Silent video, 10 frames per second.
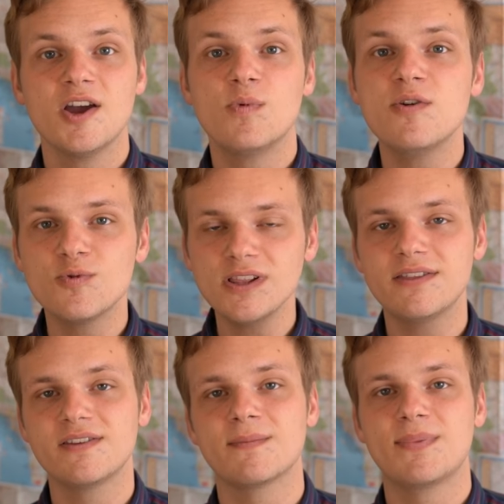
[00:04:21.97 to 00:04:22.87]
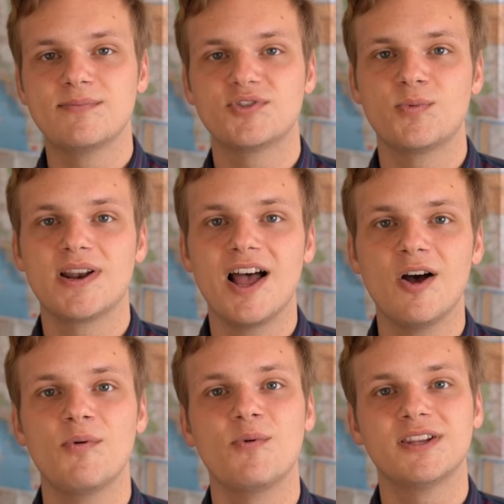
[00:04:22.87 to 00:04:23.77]
we really think that Pimsleur would
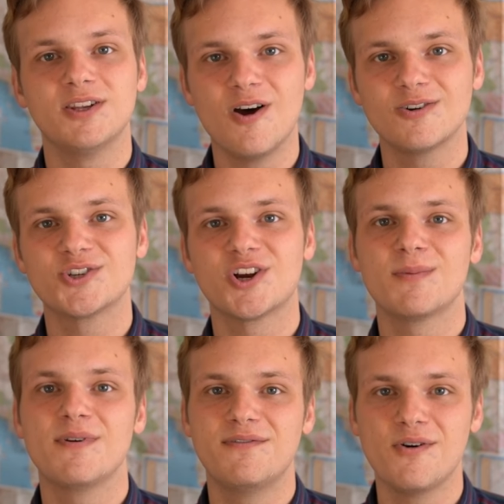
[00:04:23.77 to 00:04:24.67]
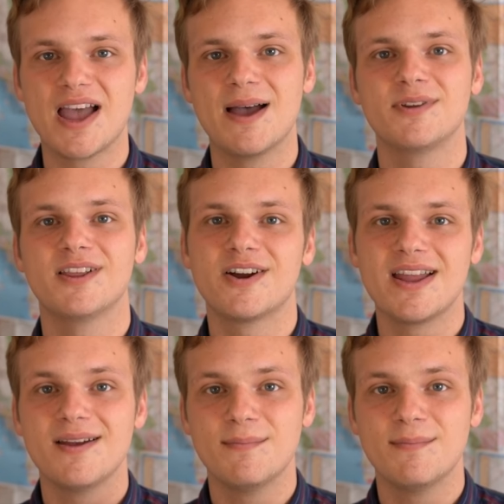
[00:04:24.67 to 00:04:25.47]
help with long-term vocabulary